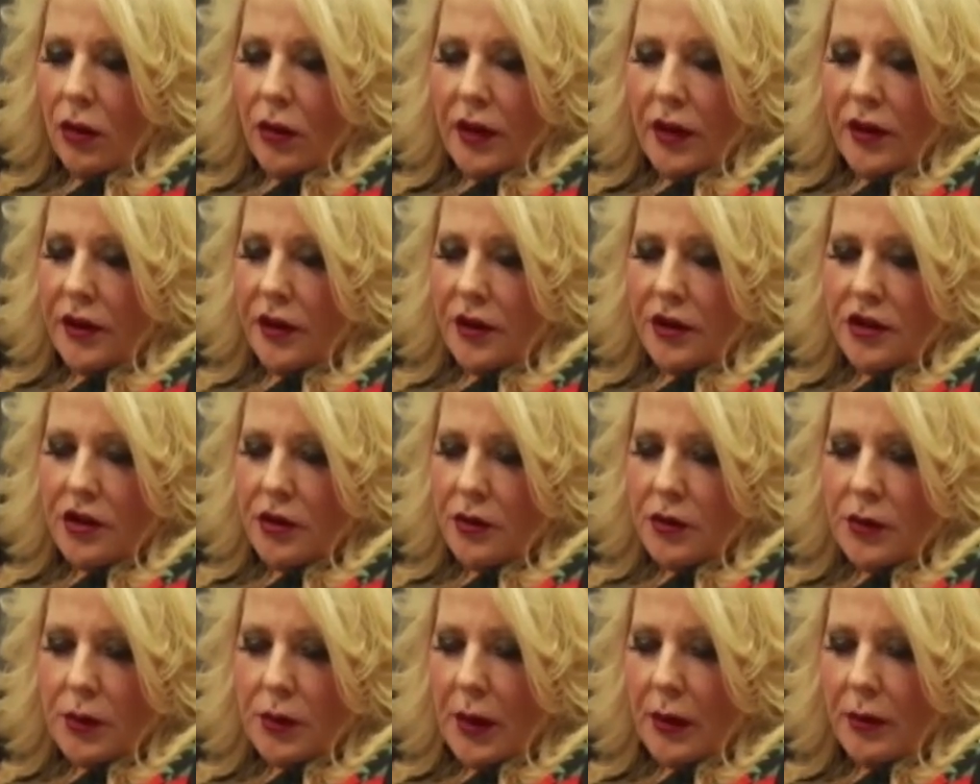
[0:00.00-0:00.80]
No, I think she
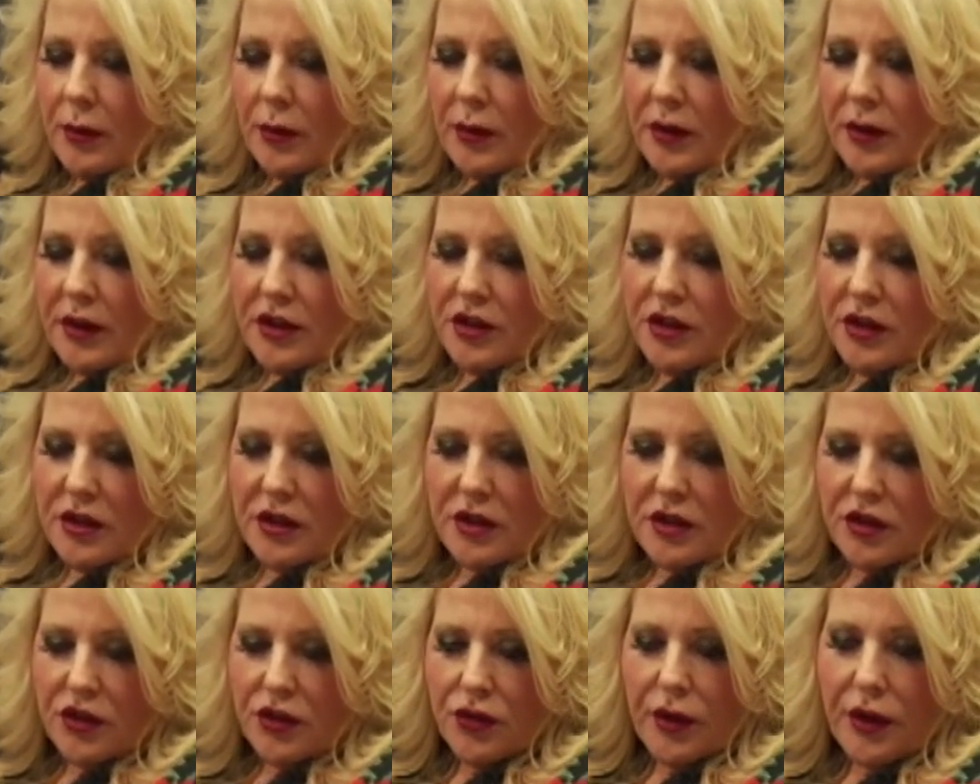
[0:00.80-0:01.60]
was probably
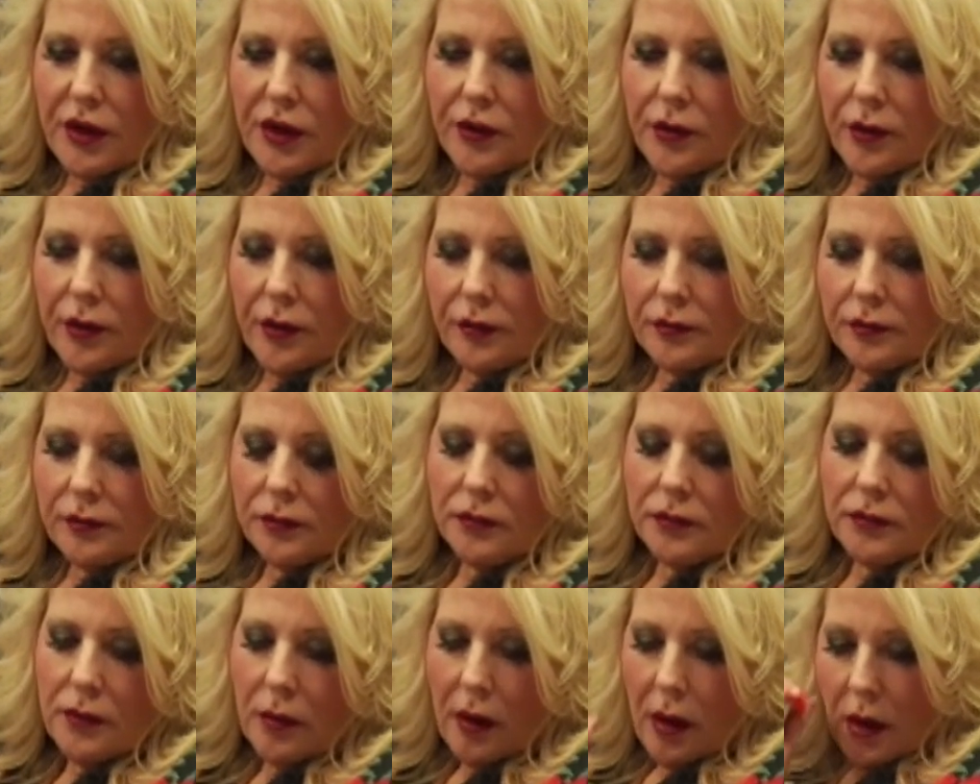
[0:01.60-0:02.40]
just a trainer.
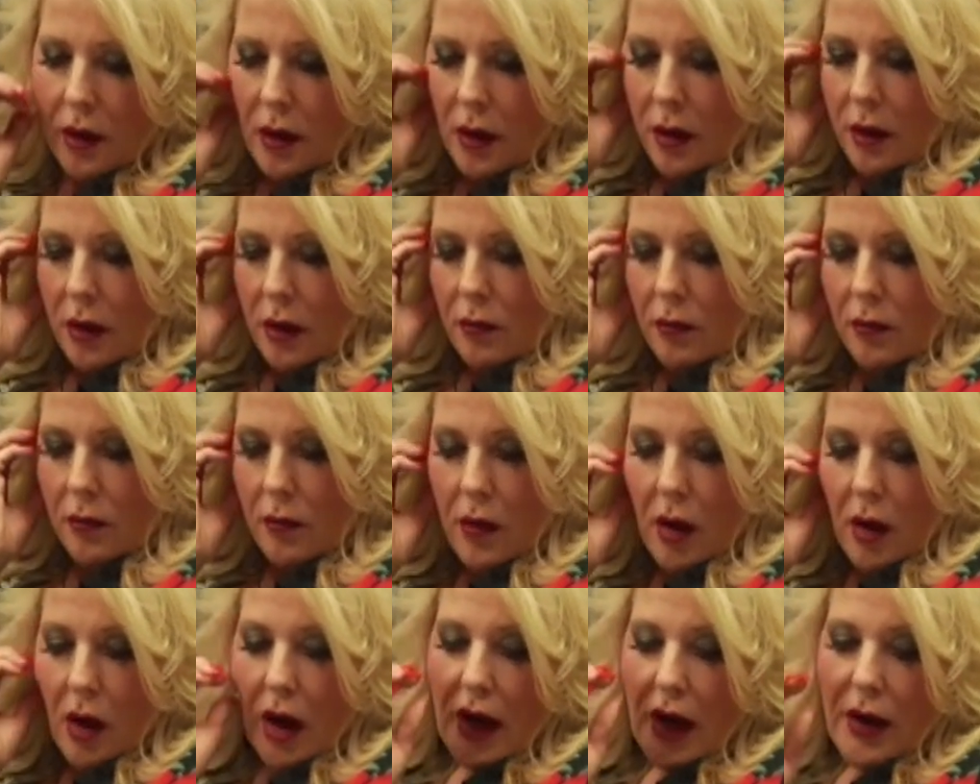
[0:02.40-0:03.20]

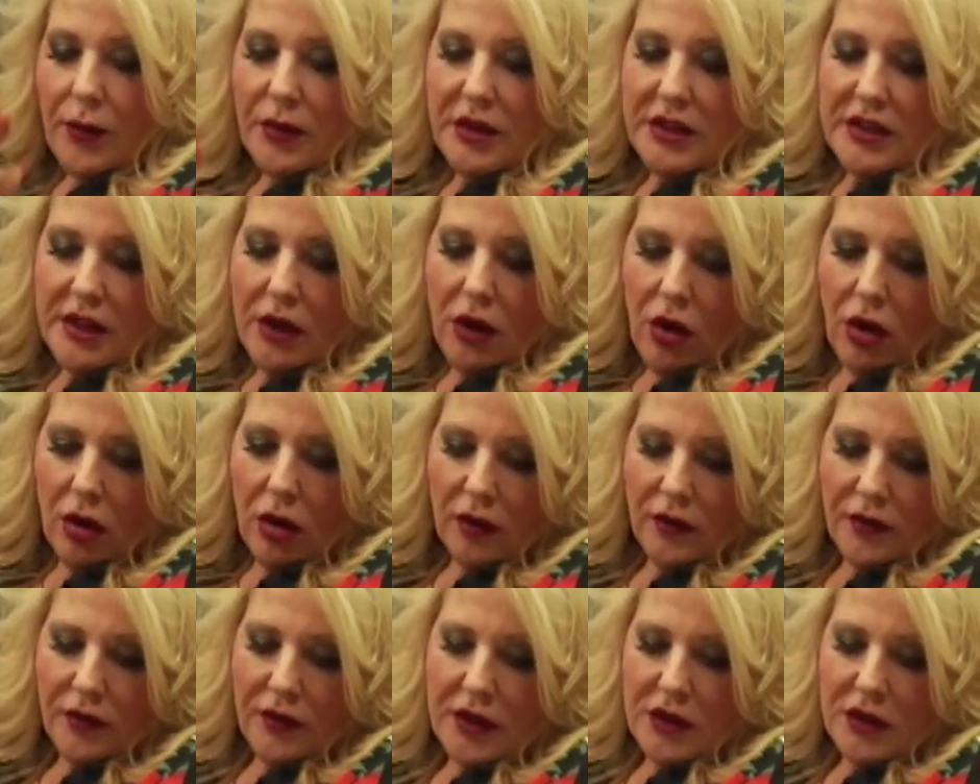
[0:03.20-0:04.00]
I would say
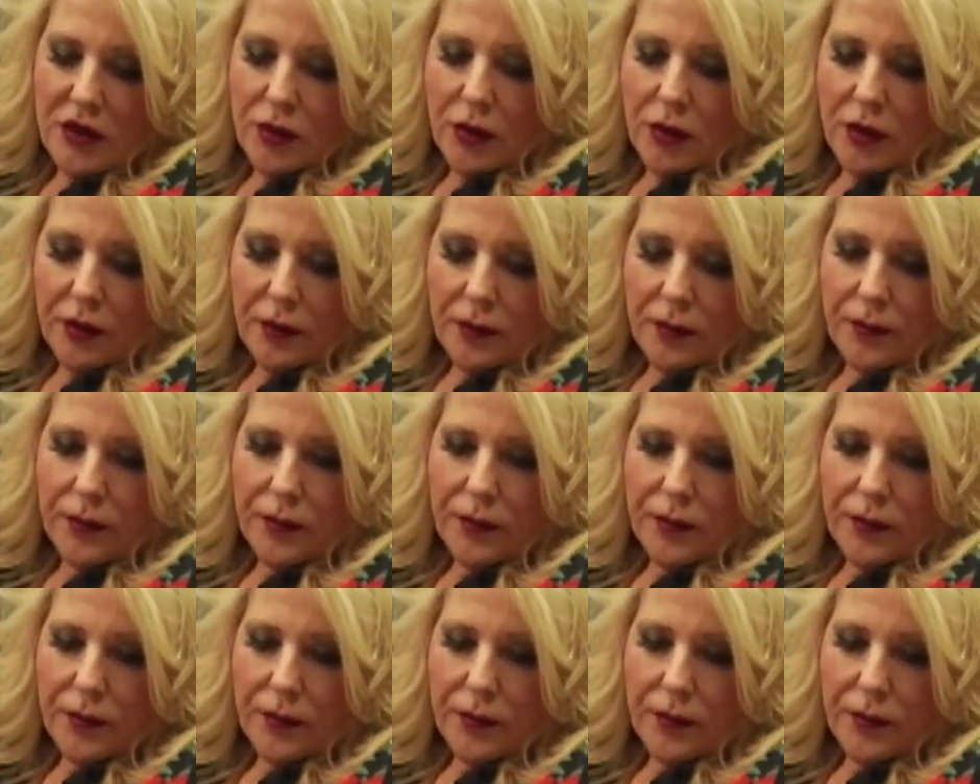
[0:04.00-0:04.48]
all of these were